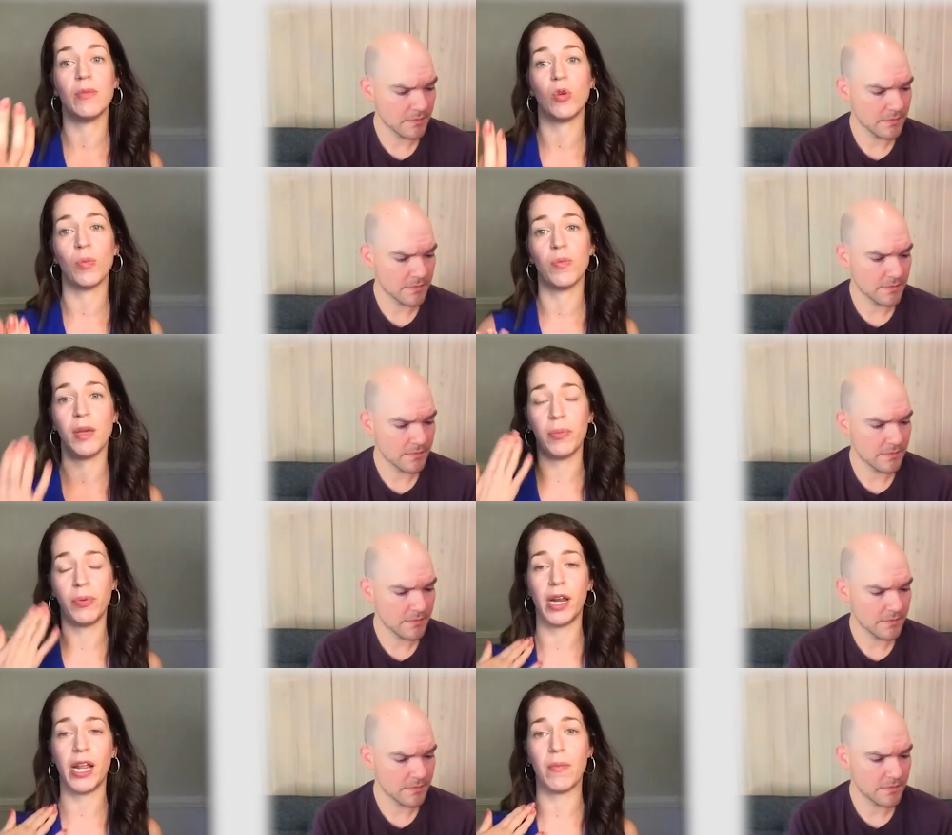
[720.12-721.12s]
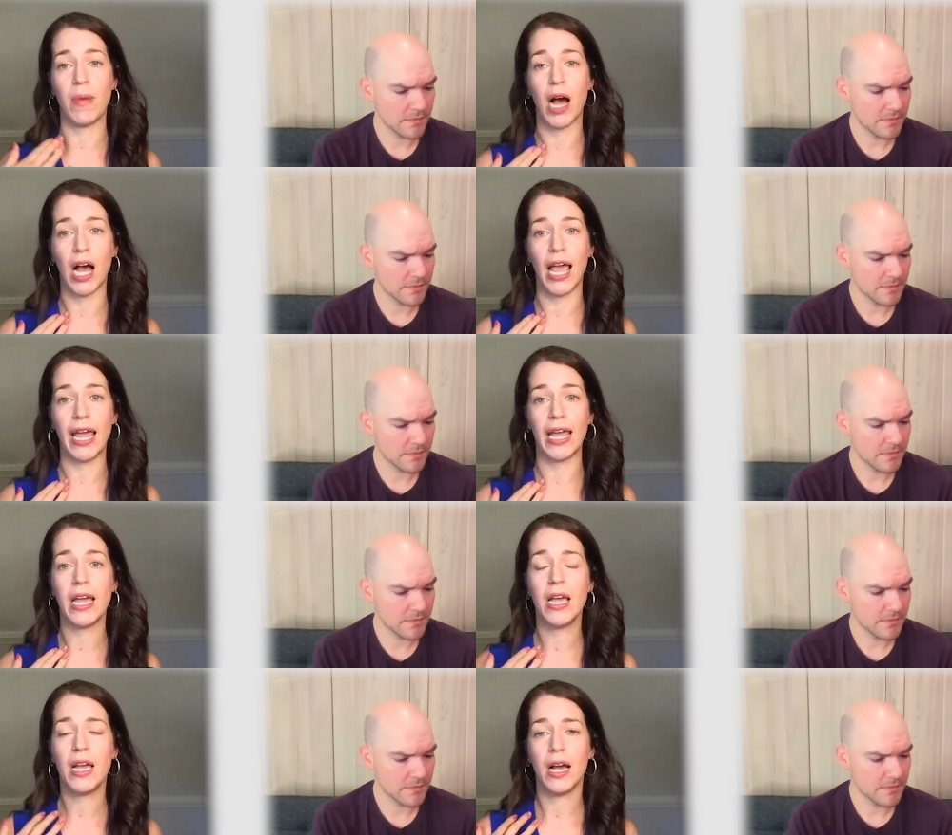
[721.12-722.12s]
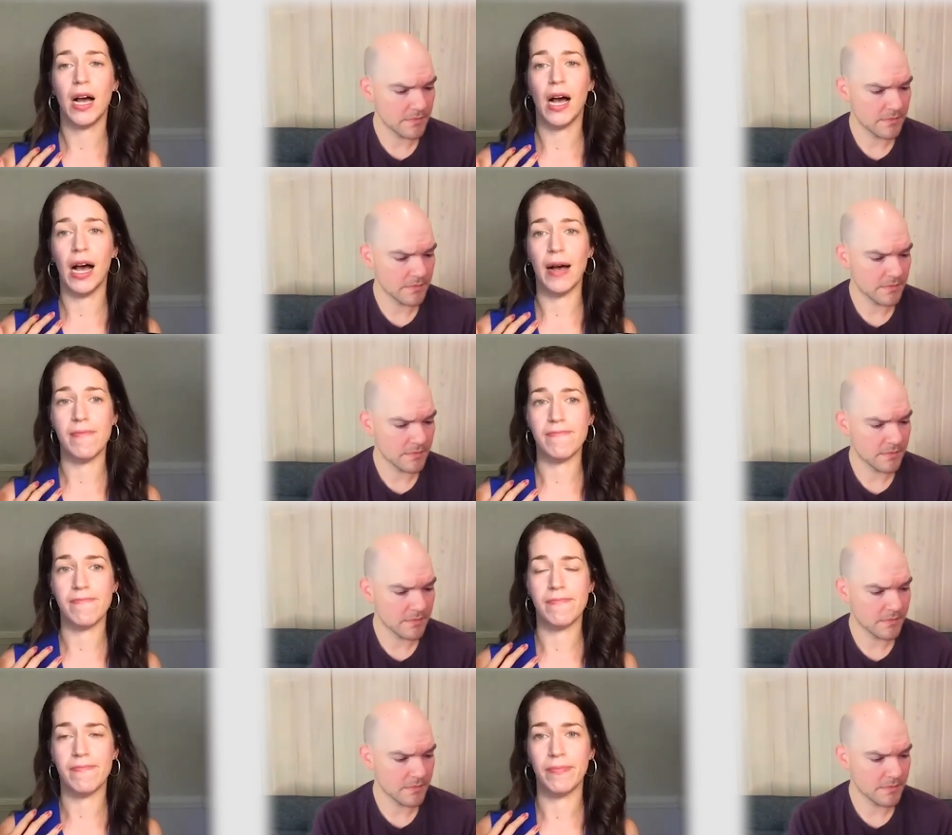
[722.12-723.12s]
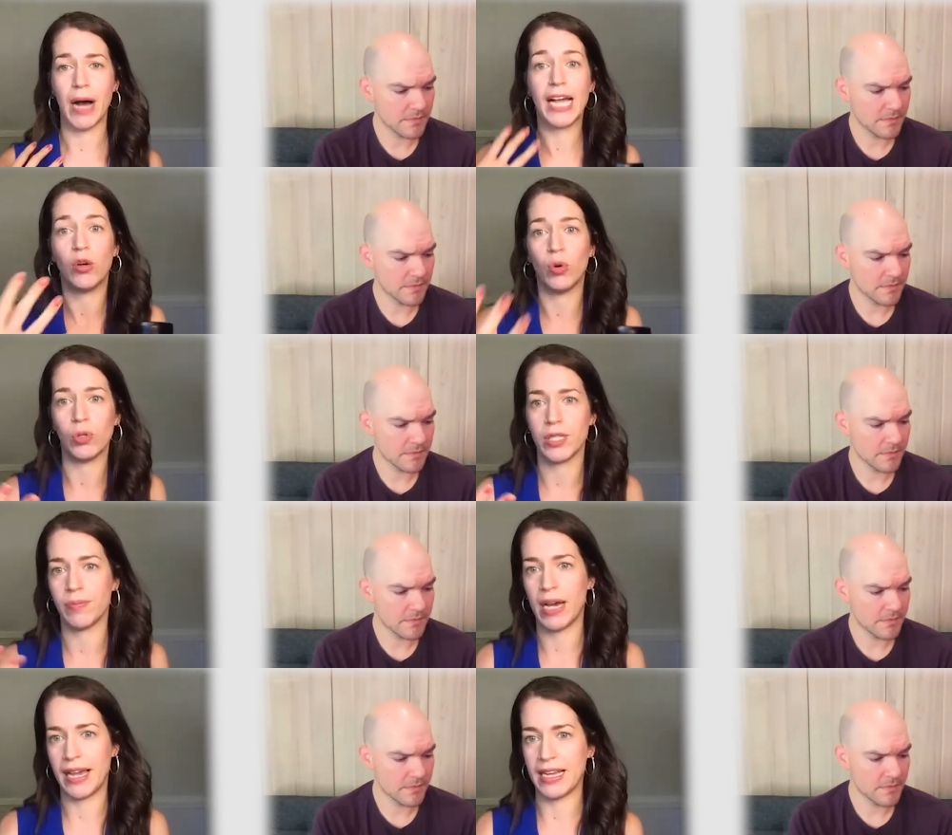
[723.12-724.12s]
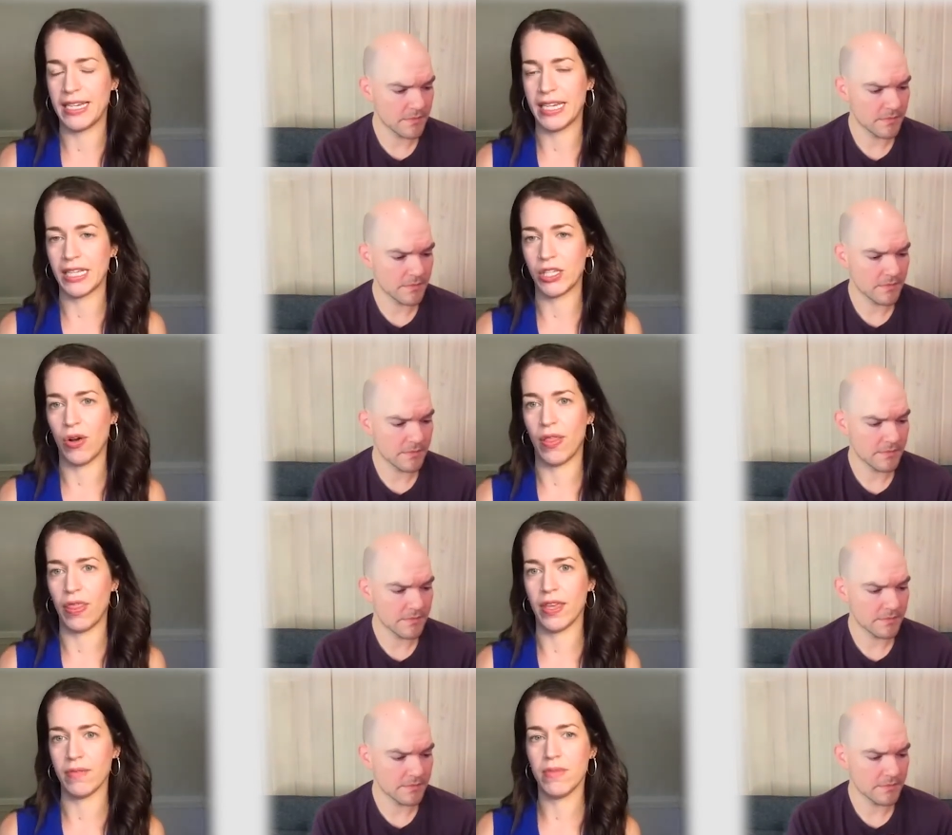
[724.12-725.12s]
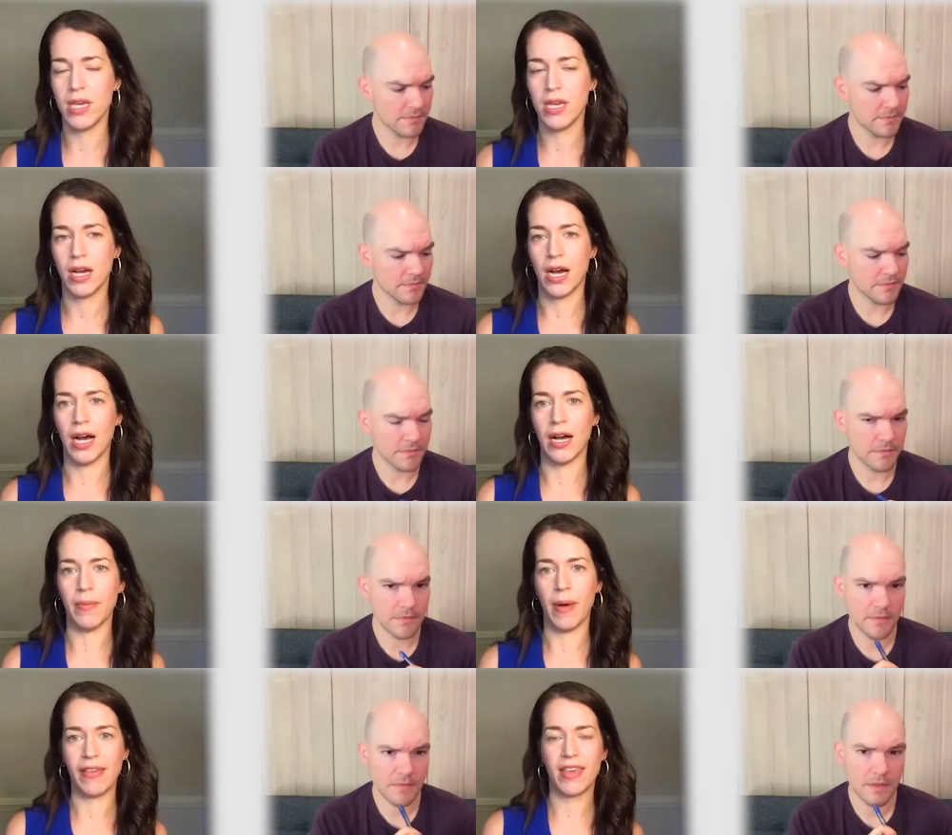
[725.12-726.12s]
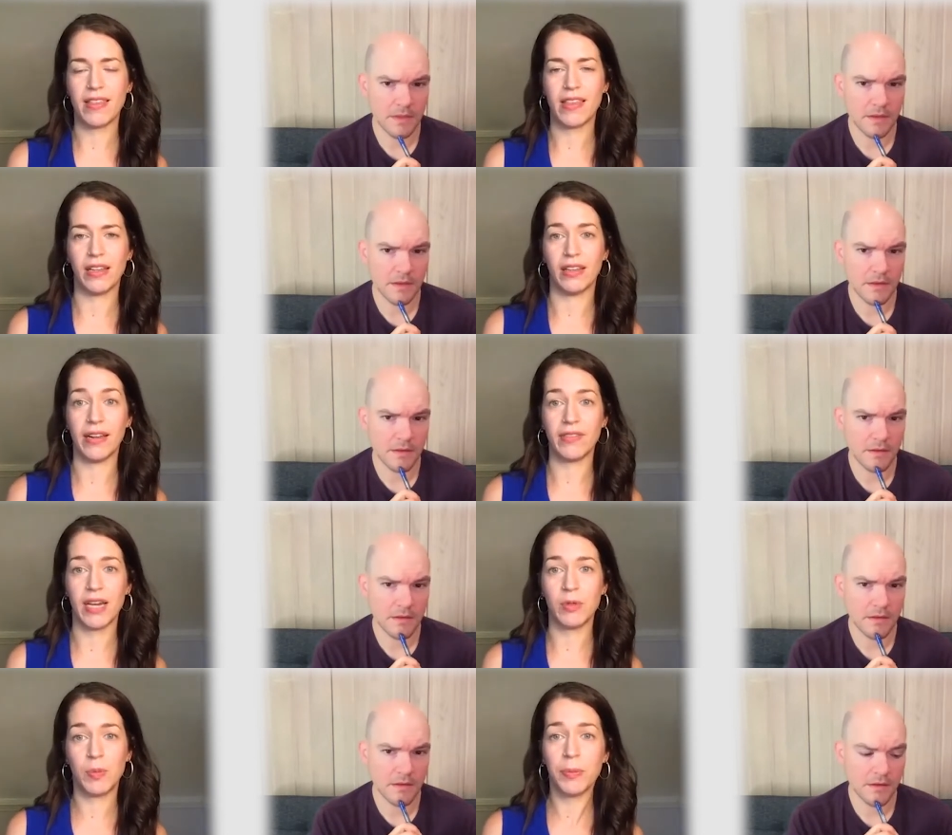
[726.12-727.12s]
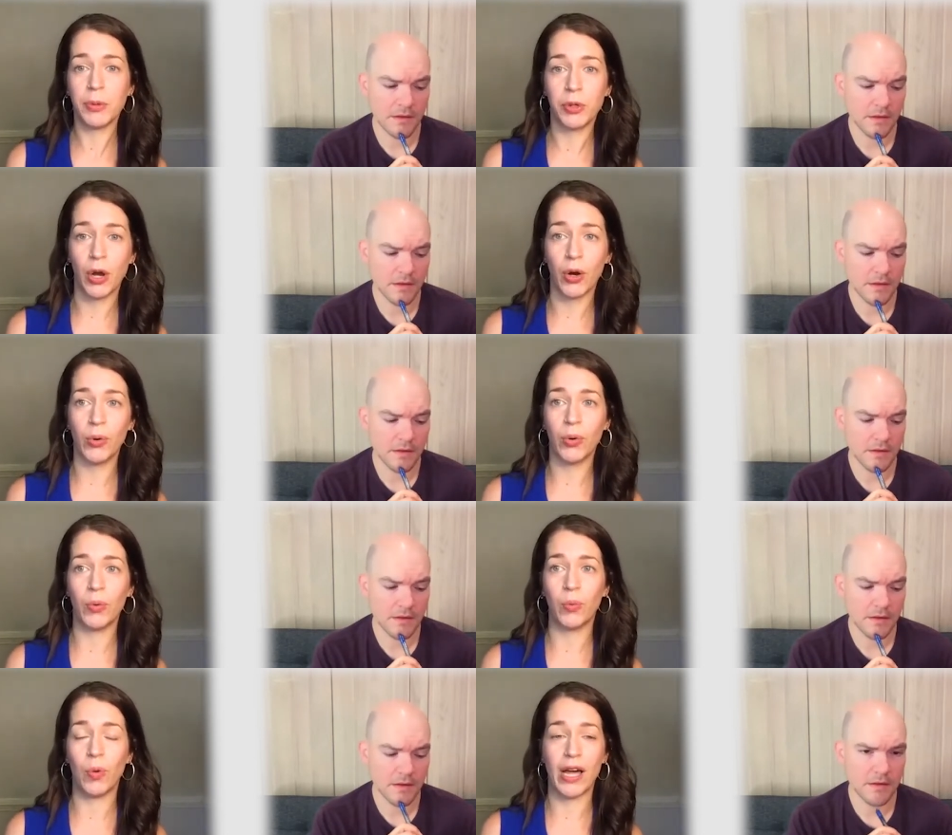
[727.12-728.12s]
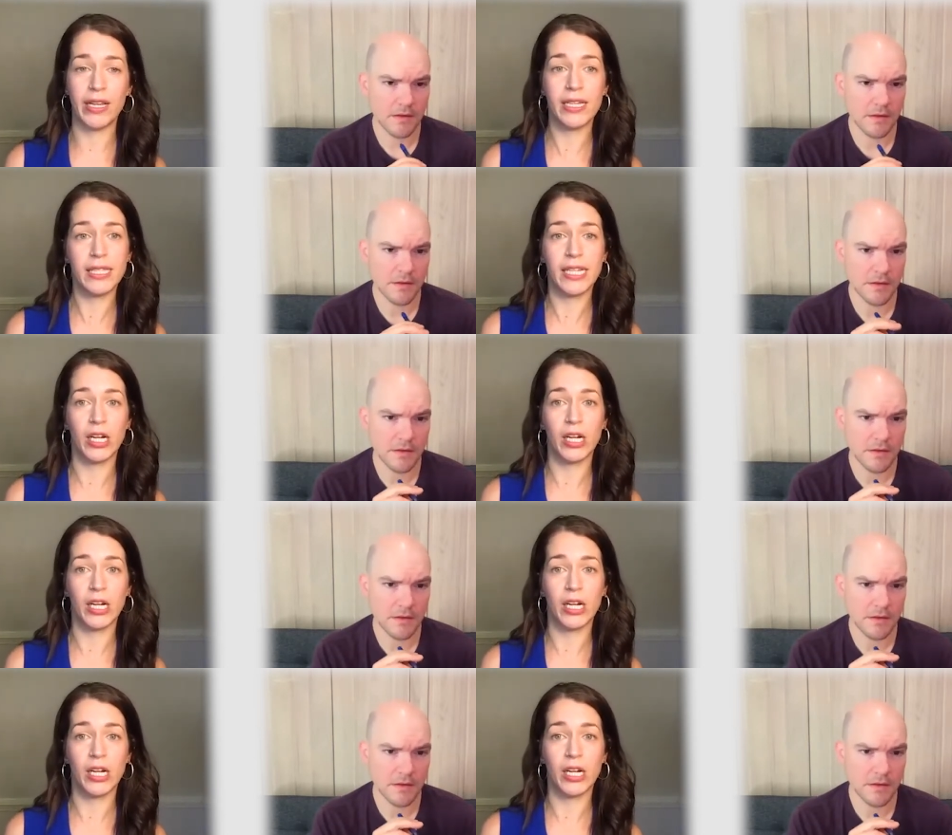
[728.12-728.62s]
Speaker 1: or me putting my, um, my goals and my ideas on them. Um, I think that a lot of times people know what is their